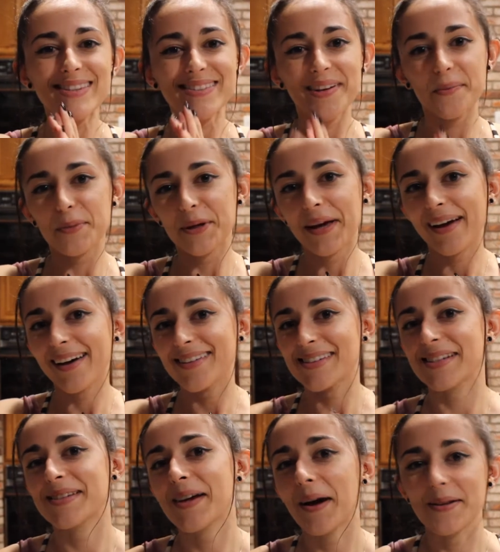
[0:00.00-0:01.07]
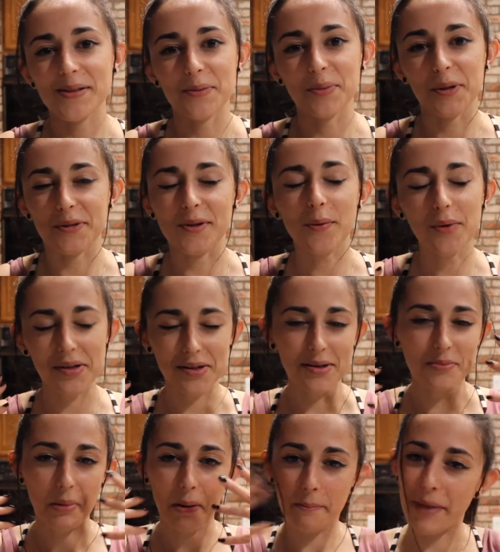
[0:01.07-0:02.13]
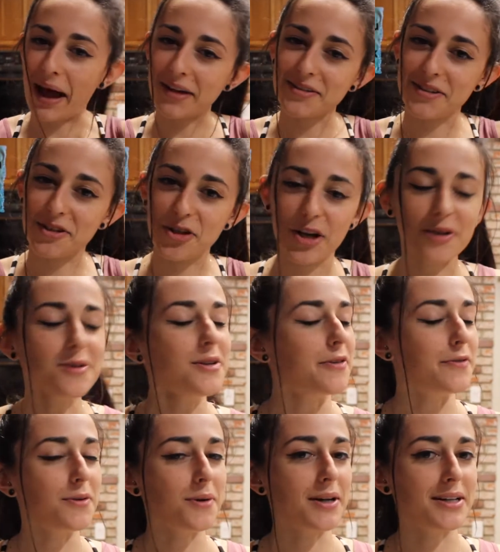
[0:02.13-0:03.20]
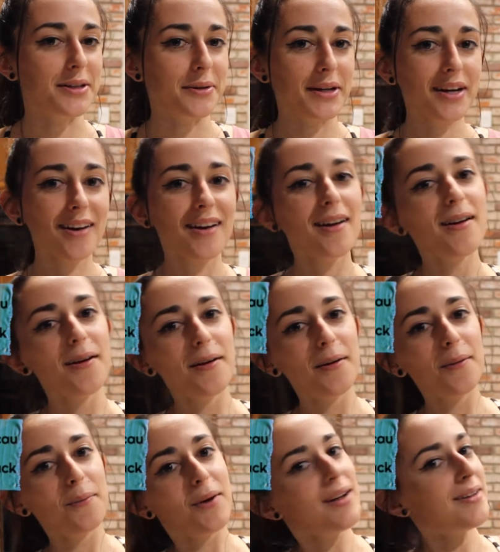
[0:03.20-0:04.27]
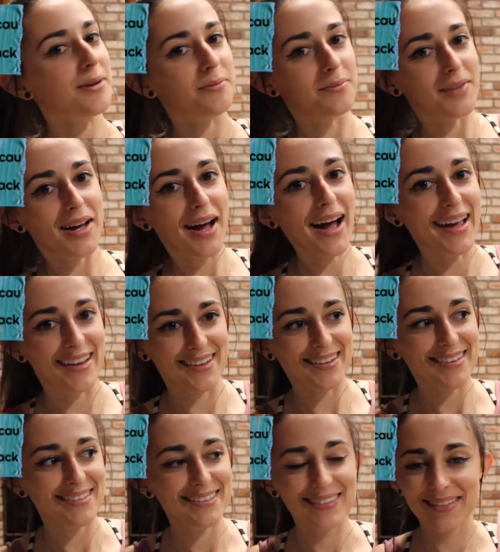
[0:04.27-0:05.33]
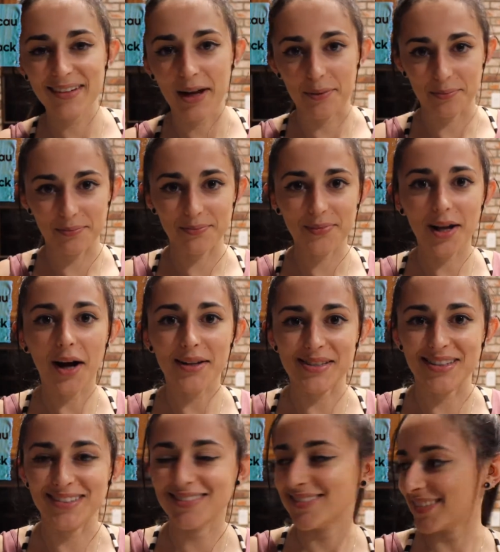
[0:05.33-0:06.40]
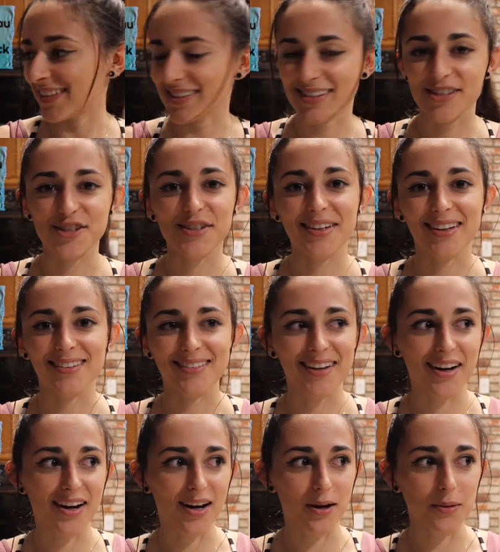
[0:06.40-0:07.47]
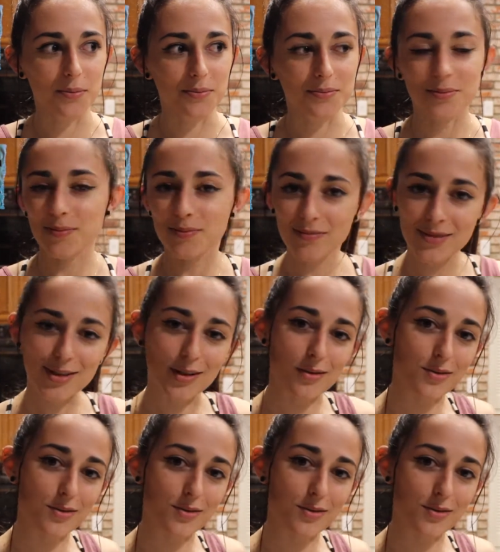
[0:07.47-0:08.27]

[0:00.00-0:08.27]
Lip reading: up, you guys? It's Katya Bulks. Welcome back to the channel. If you are new here, welcome. Hi, I'm Katya, as I just said. So